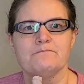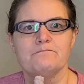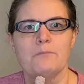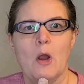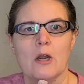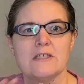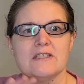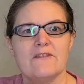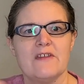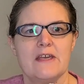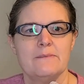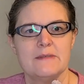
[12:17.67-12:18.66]
parts of
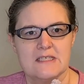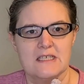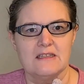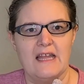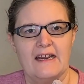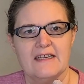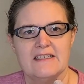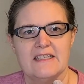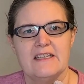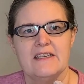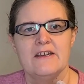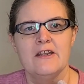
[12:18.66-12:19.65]
him
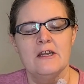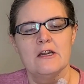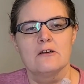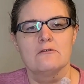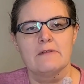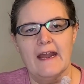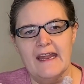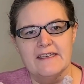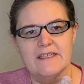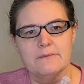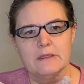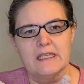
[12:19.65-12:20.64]
selected
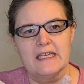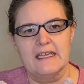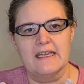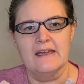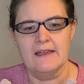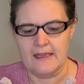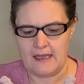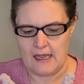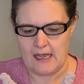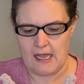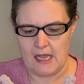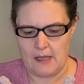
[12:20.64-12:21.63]
randomly,
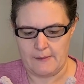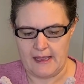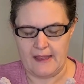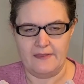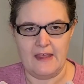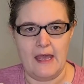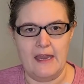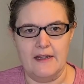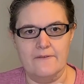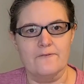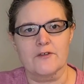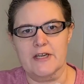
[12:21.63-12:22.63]
and then
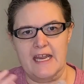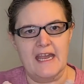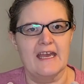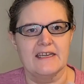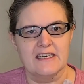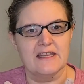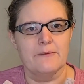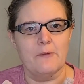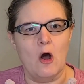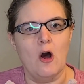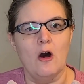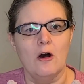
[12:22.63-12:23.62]
free-handed them
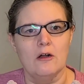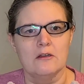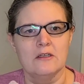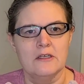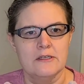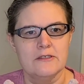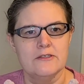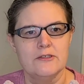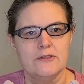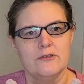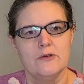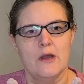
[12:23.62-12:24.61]
all
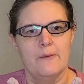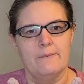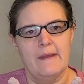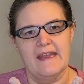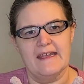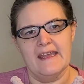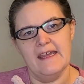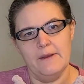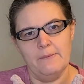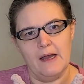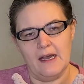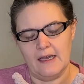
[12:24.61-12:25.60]
to make
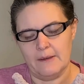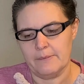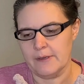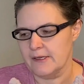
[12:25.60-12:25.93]
him up.